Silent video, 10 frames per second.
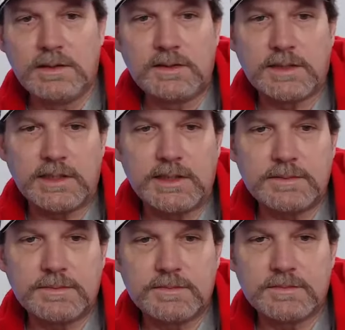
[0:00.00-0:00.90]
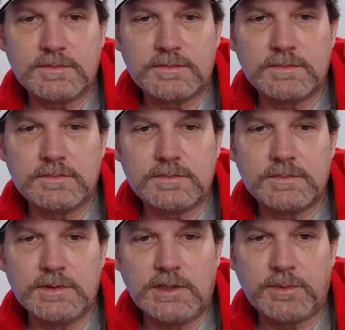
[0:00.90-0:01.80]
All right,
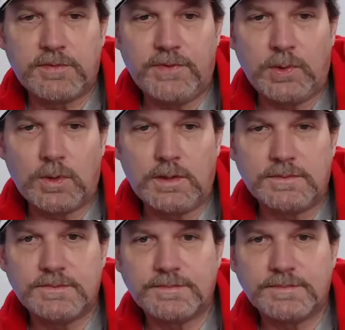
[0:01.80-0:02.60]
number four.